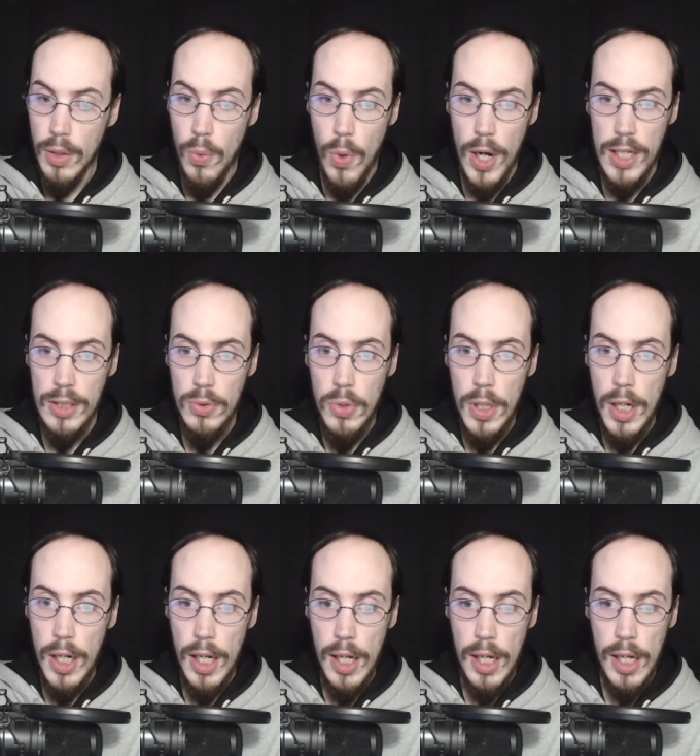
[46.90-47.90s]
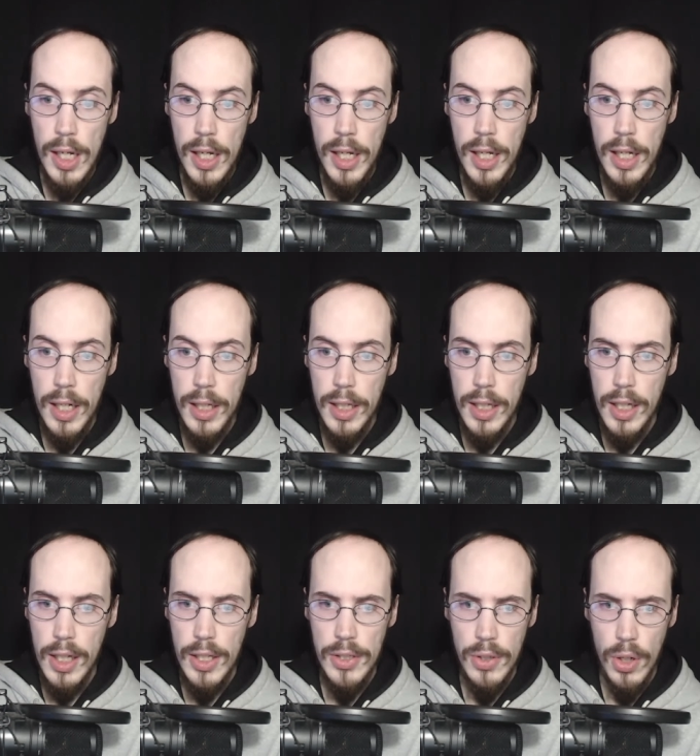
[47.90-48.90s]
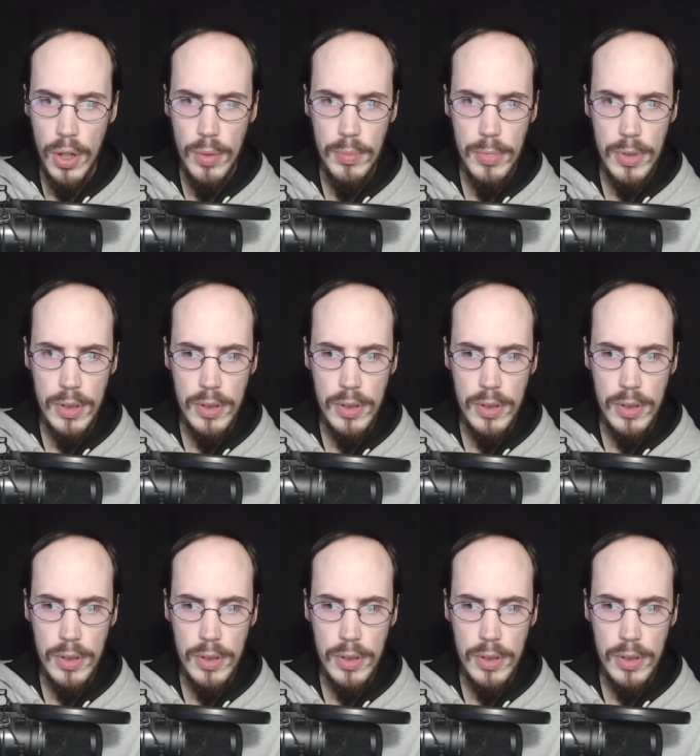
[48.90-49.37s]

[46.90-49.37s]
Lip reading: Weiss, wah! His arm?